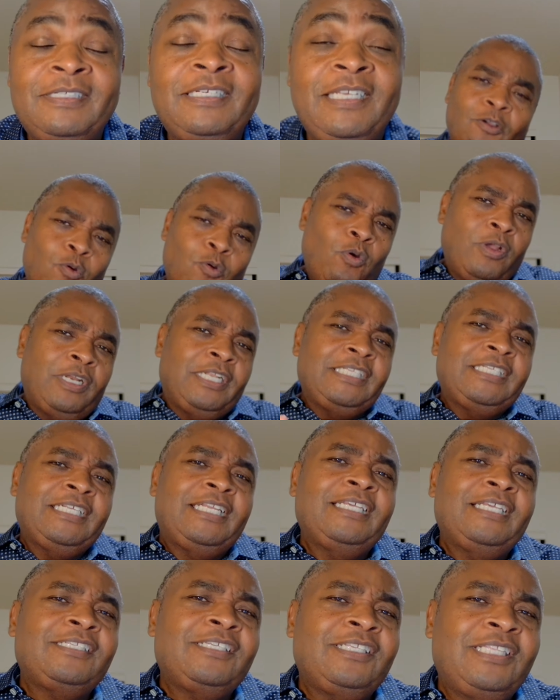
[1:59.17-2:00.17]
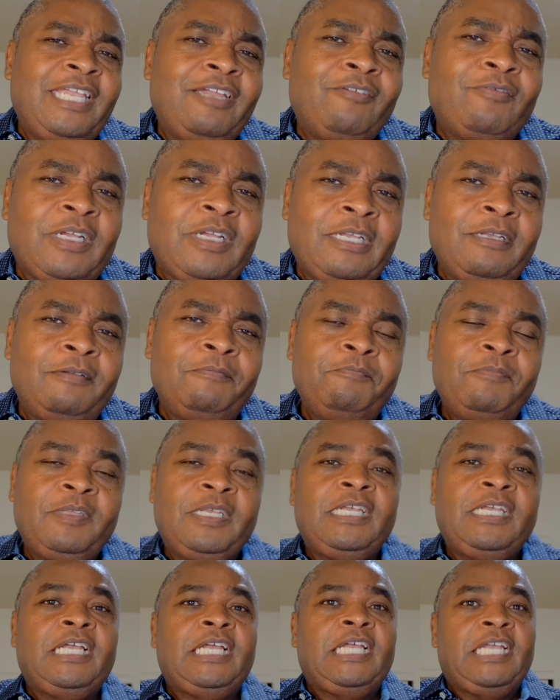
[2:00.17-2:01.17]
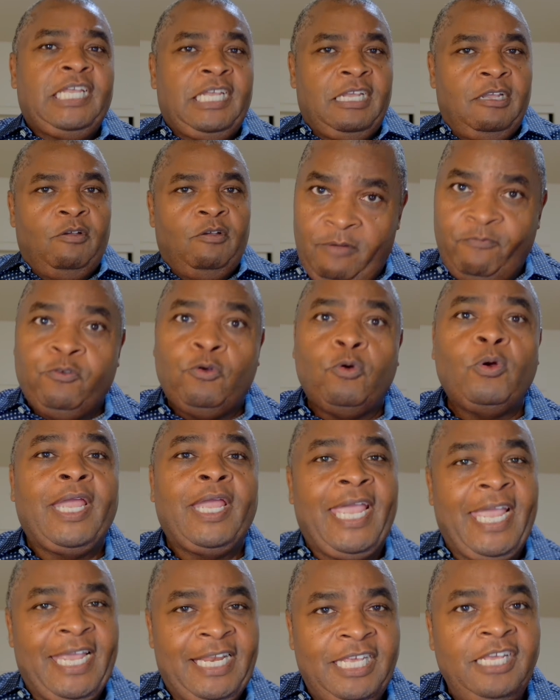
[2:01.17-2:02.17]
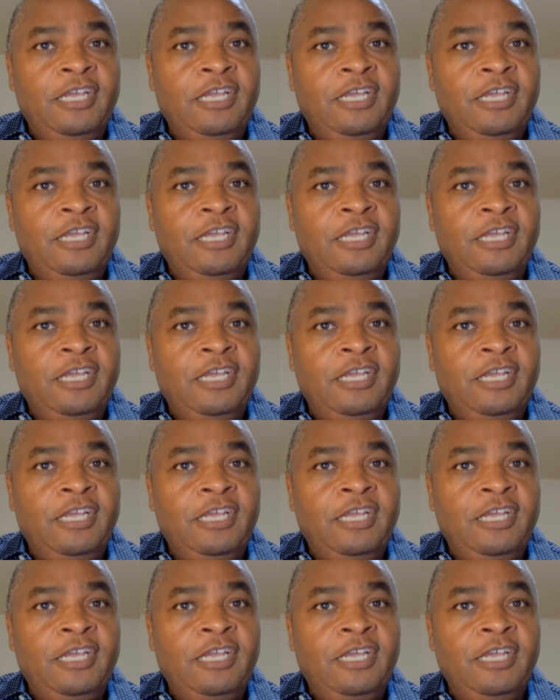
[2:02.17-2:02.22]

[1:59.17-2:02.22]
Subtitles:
According to this theory, for any